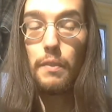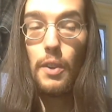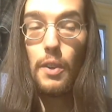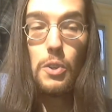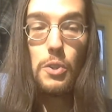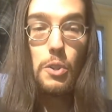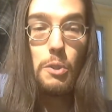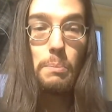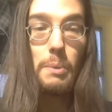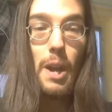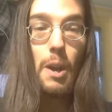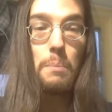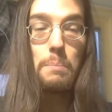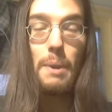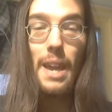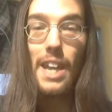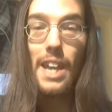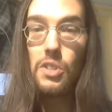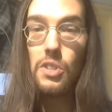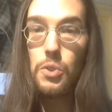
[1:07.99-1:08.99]
First about
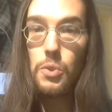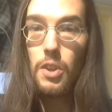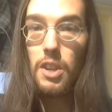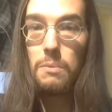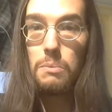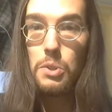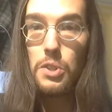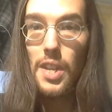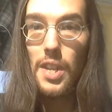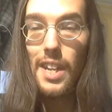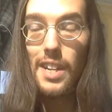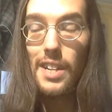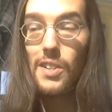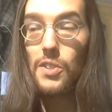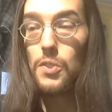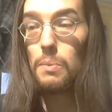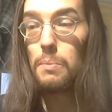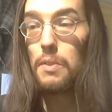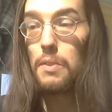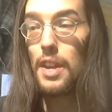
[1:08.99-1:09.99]
mainstream
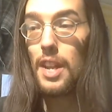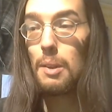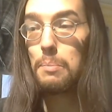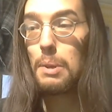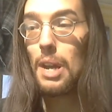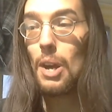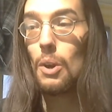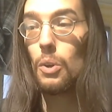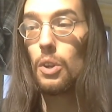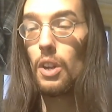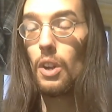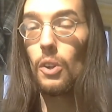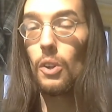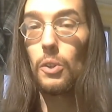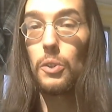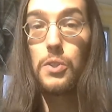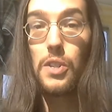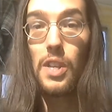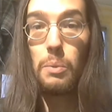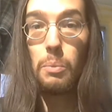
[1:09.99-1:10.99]
Satanism, then about
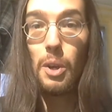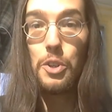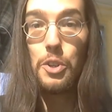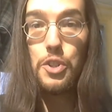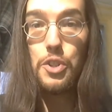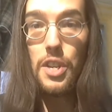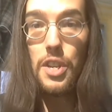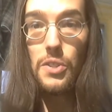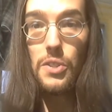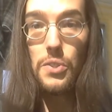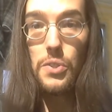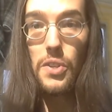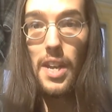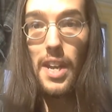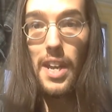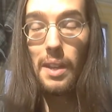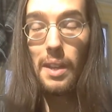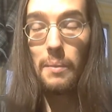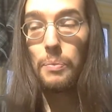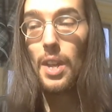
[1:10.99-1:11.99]
cults and what she's
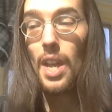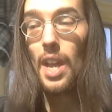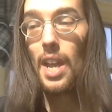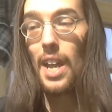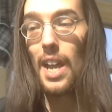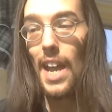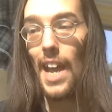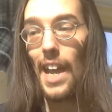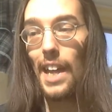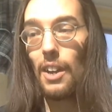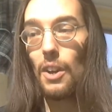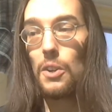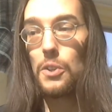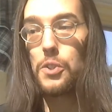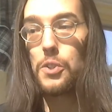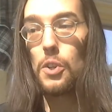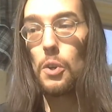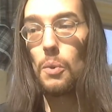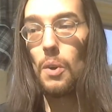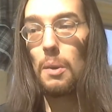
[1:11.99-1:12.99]
saying, and
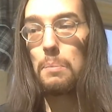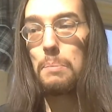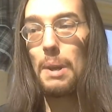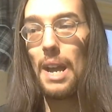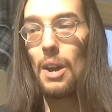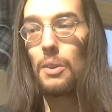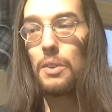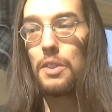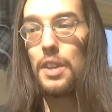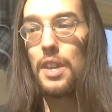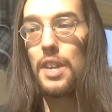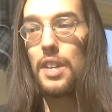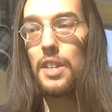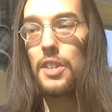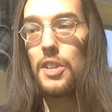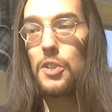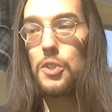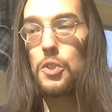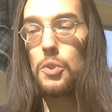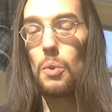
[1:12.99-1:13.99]
also about
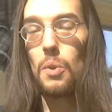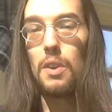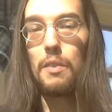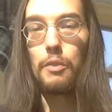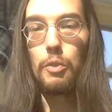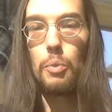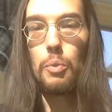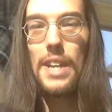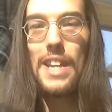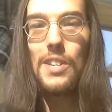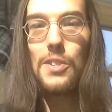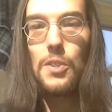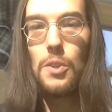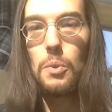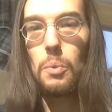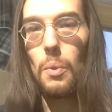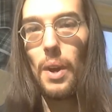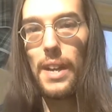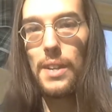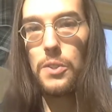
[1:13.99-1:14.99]
the sort of
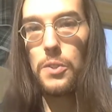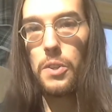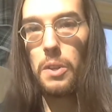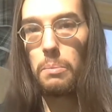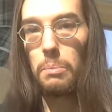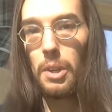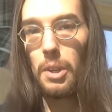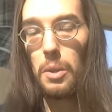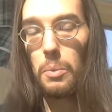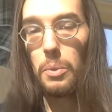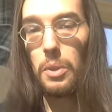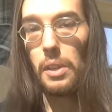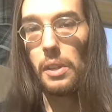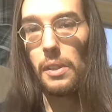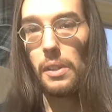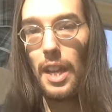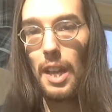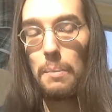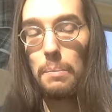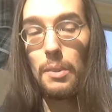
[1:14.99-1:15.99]
reason why somebody would
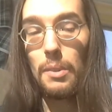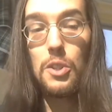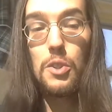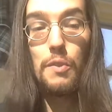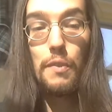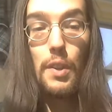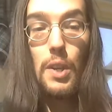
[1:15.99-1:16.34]
claim this.